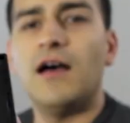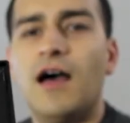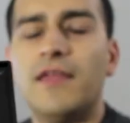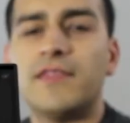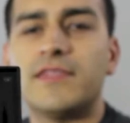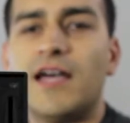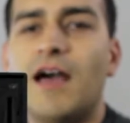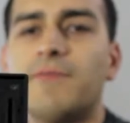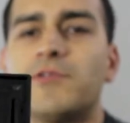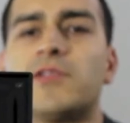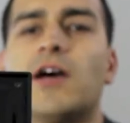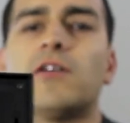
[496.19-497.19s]
On the top,
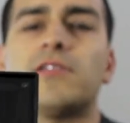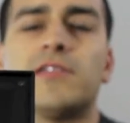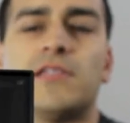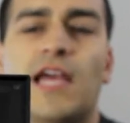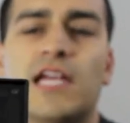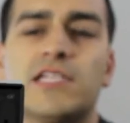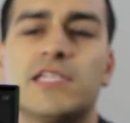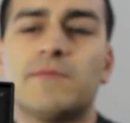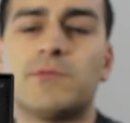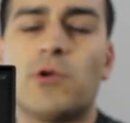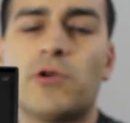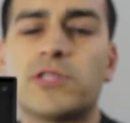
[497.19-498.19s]
there's also actually
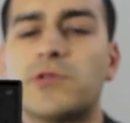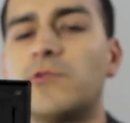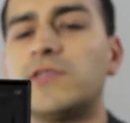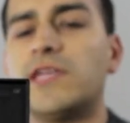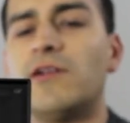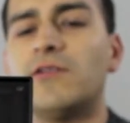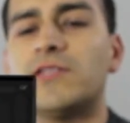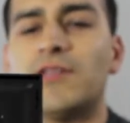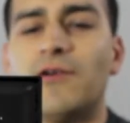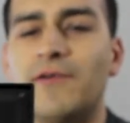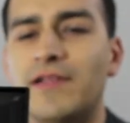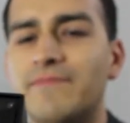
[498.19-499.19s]
some torque screws here,
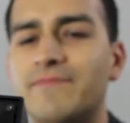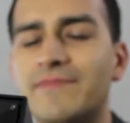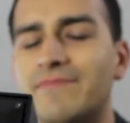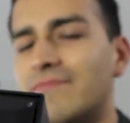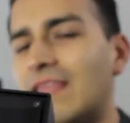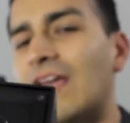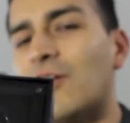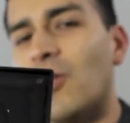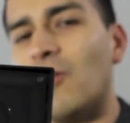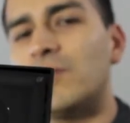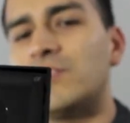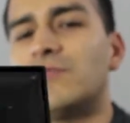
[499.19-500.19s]
so they
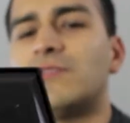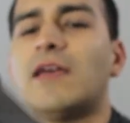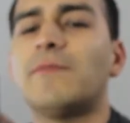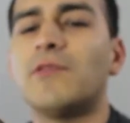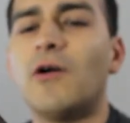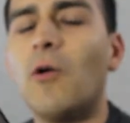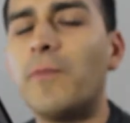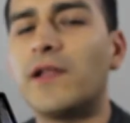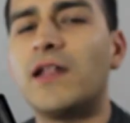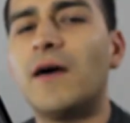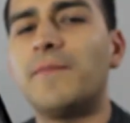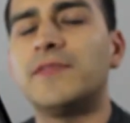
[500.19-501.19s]
encourage you to be able to open
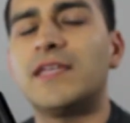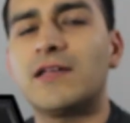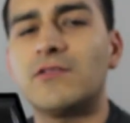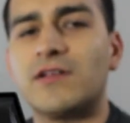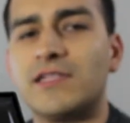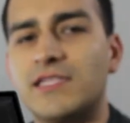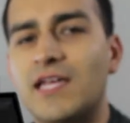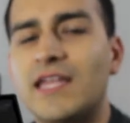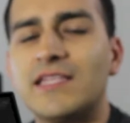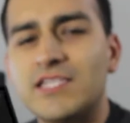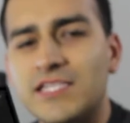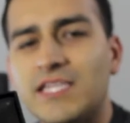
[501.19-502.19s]
it up and take a look
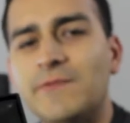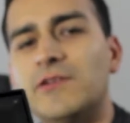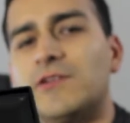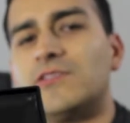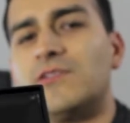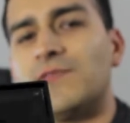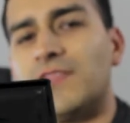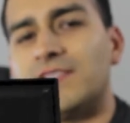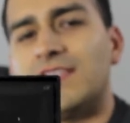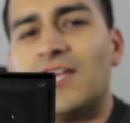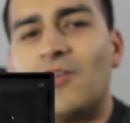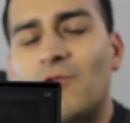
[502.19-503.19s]
inside and just see what you can do with
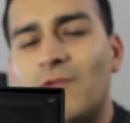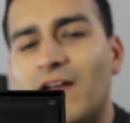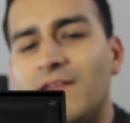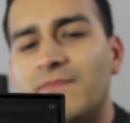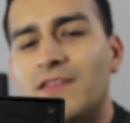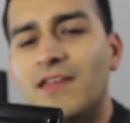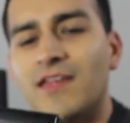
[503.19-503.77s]
it, tinker around.